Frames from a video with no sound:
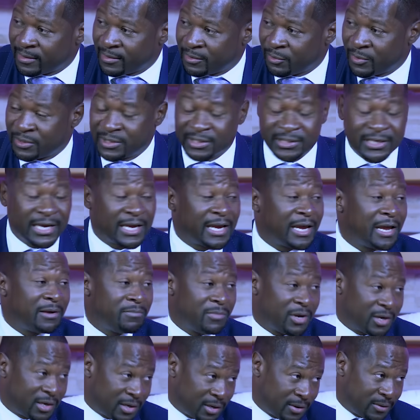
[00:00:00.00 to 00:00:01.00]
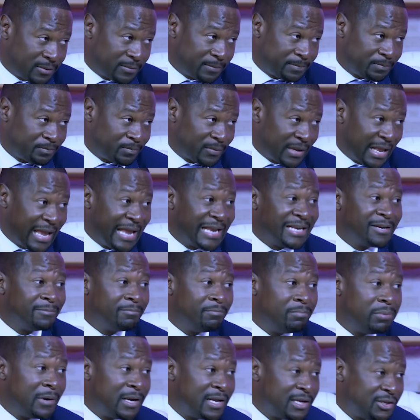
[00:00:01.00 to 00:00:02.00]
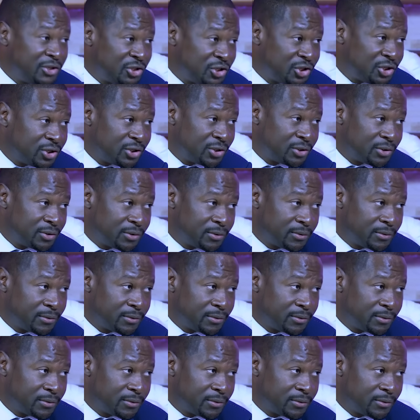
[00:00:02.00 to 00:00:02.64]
which is a chemical, and bleach.